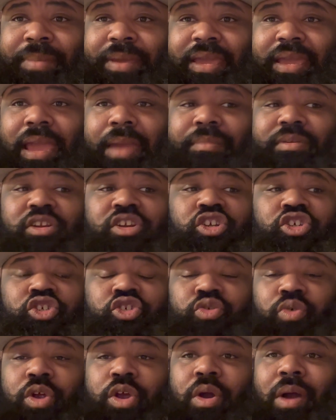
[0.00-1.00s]
being able to
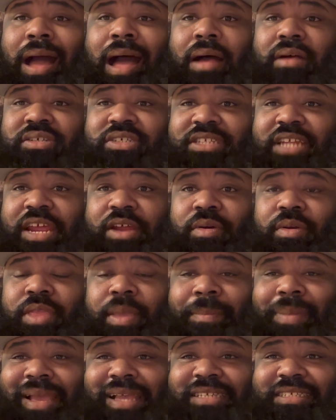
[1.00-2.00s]
destroy Ohio State on
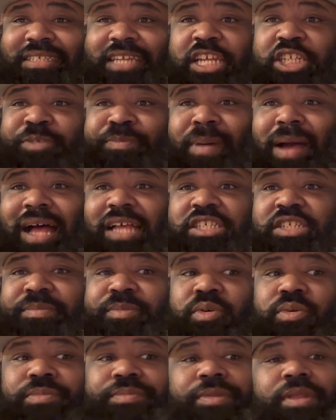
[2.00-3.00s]
the biggest stage possible.